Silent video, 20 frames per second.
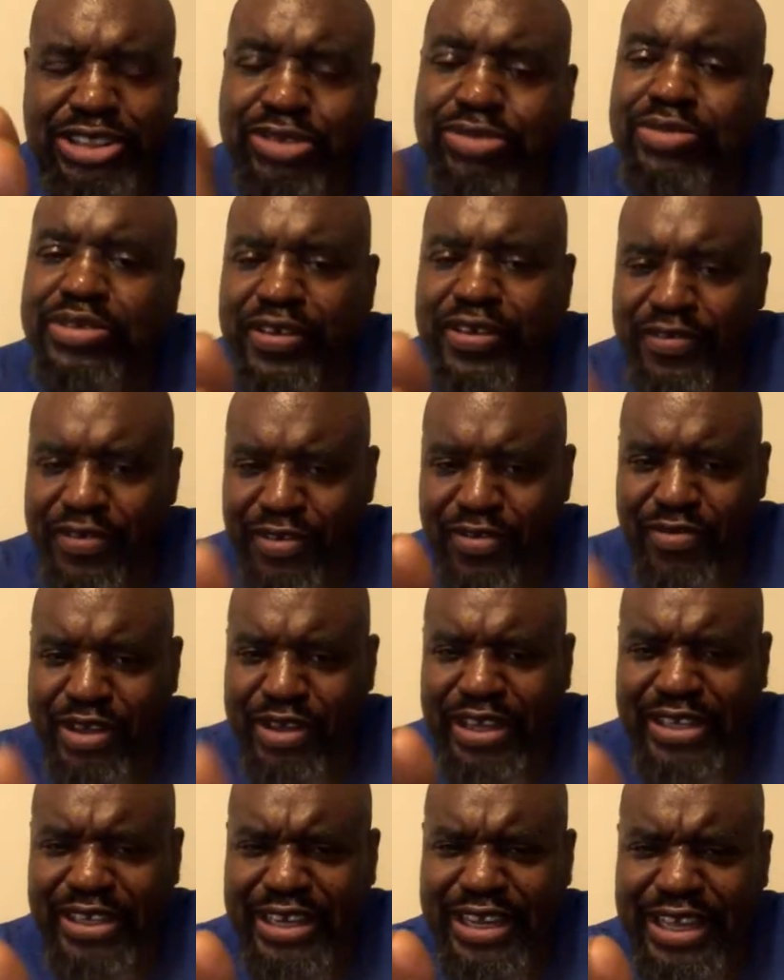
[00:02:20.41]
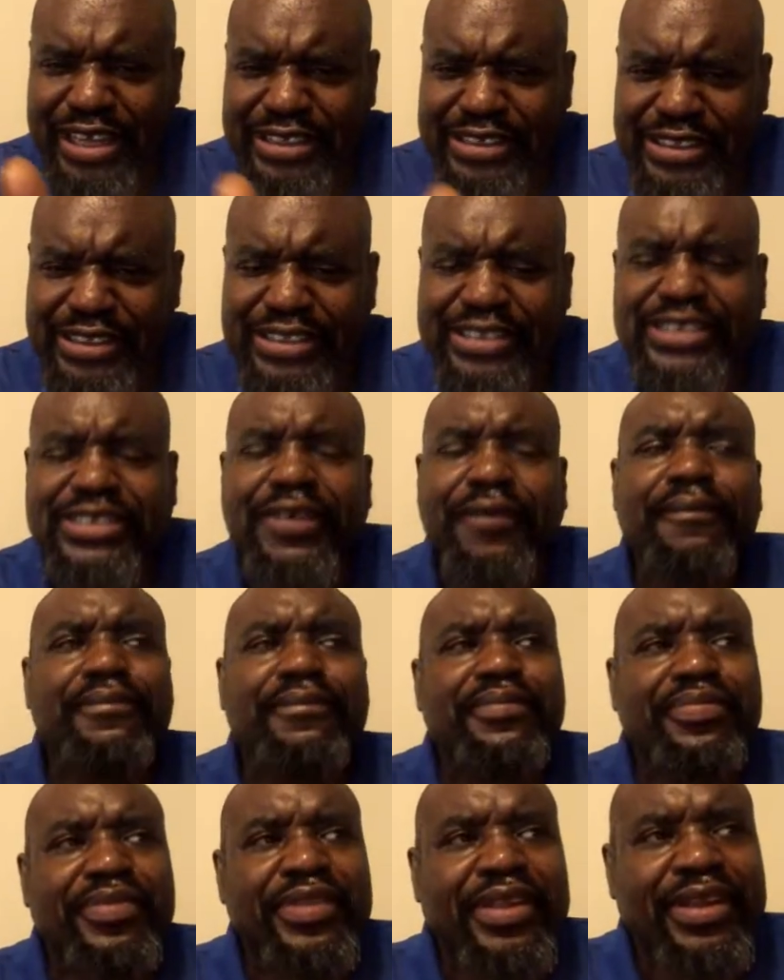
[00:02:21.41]
two different weight classes.
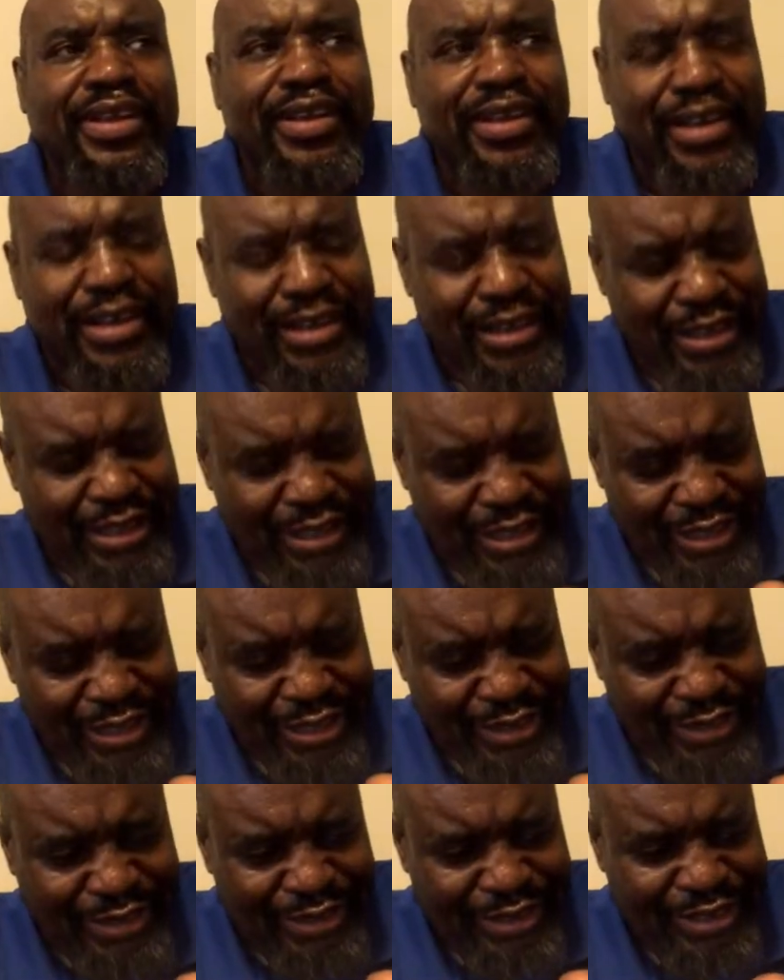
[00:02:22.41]
Uh,